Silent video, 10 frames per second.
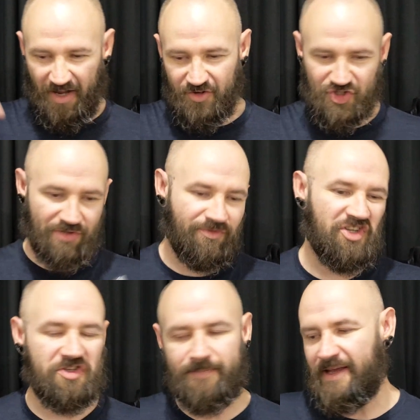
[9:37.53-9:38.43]
Generally
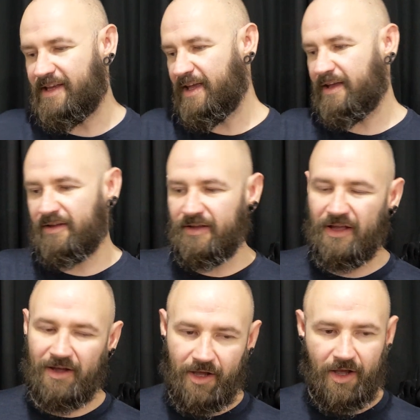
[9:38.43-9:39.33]
speaking,
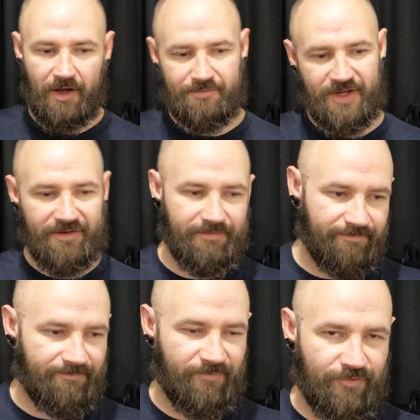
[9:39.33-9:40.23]
I mean,
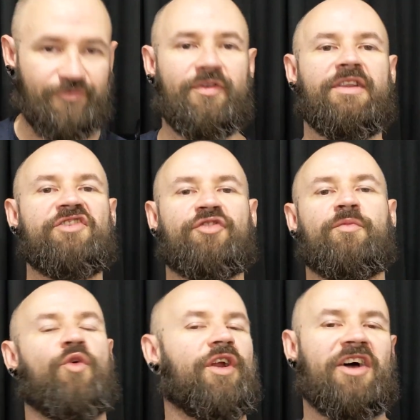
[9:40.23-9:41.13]
at least
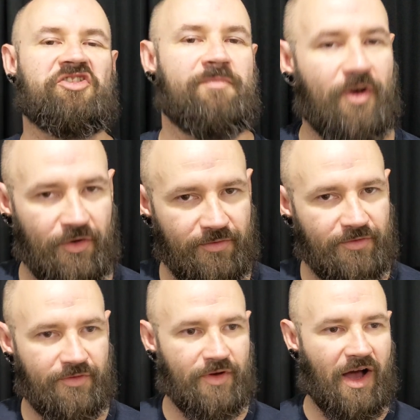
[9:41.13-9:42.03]
from what I smell,
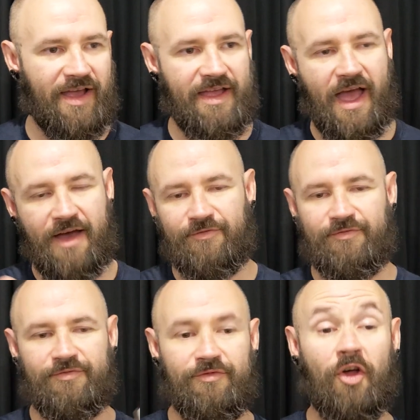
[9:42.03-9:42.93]
I have
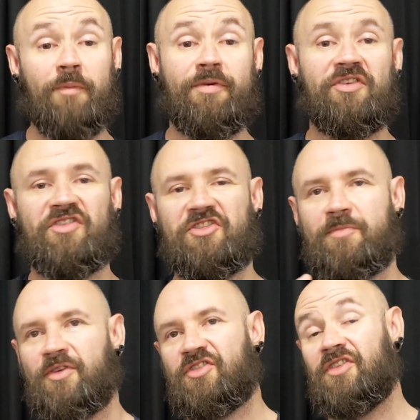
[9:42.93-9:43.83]
not personally
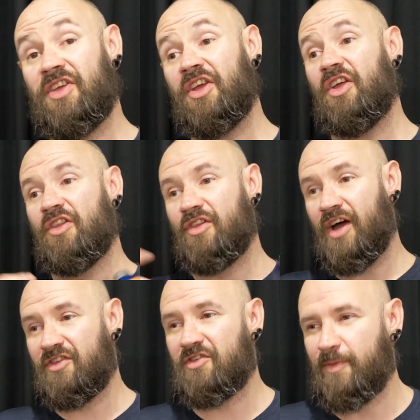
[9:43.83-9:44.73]
smelled something
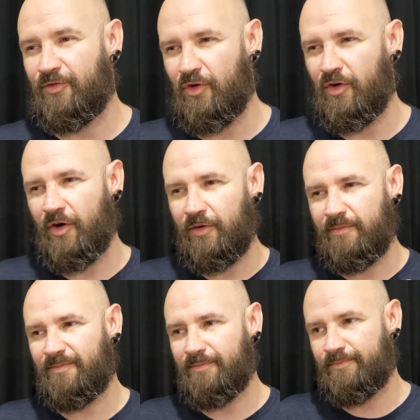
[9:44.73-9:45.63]
like this before.
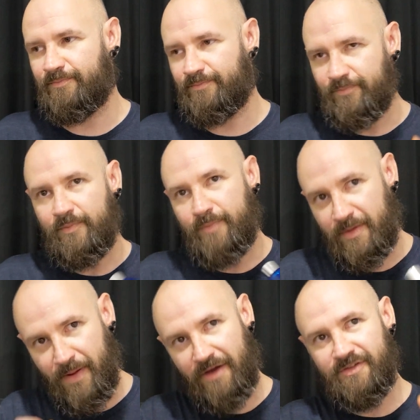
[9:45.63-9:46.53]
But
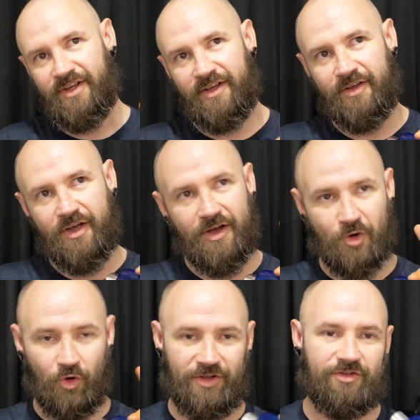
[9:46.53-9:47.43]
apparently,
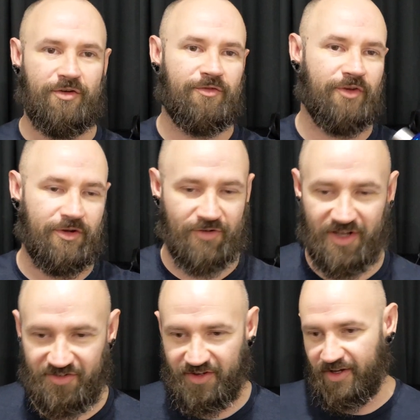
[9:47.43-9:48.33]
according to
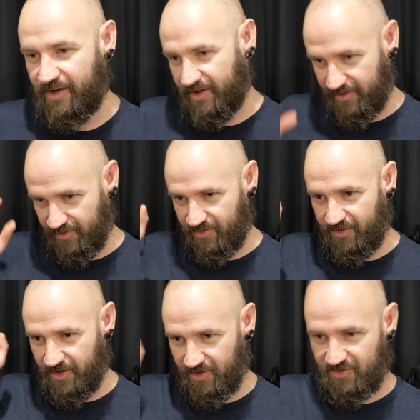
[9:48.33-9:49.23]
Fragrantica and
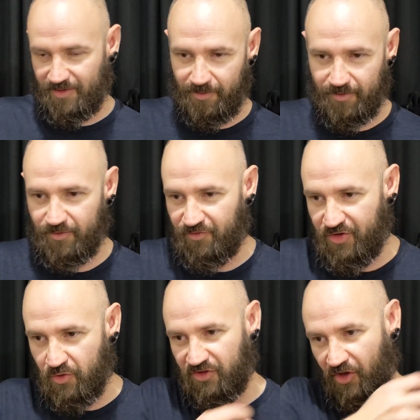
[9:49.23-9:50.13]
some of the
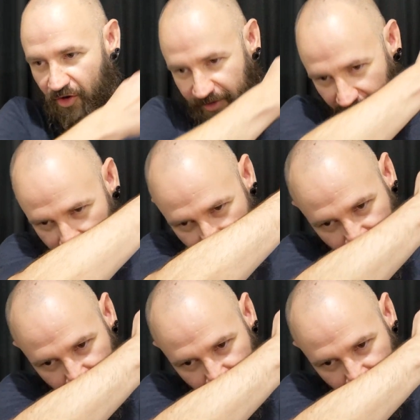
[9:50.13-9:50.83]
reviewers on there,